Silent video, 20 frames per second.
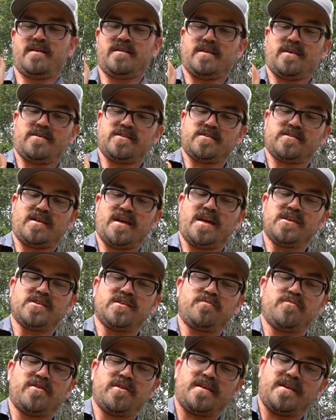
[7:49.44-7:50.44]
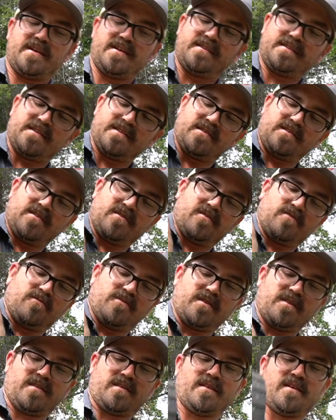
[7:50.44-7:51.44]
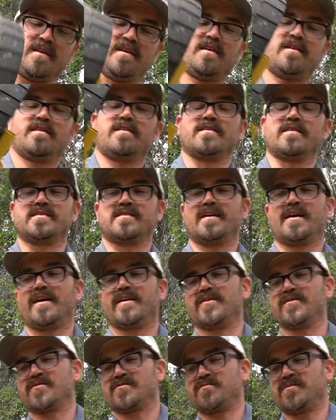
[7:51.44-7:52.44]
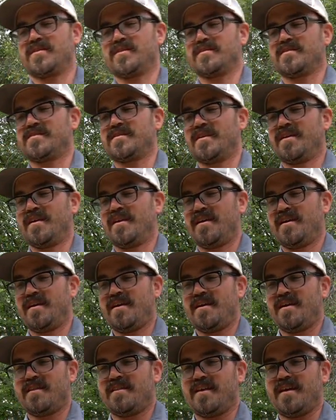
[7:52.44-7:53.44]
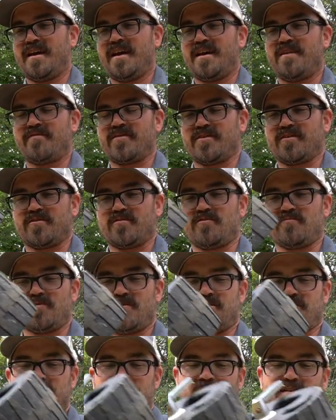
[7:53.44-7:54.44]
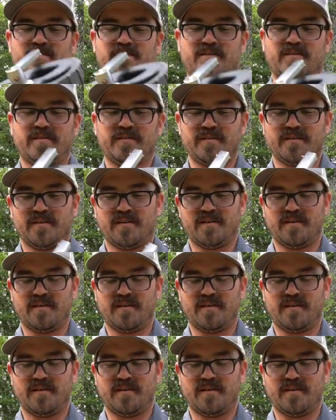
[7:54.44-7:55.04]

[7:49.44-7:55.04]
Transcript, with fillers: Now it's actually pretty easy to do with the tires because they haven't corroded at all.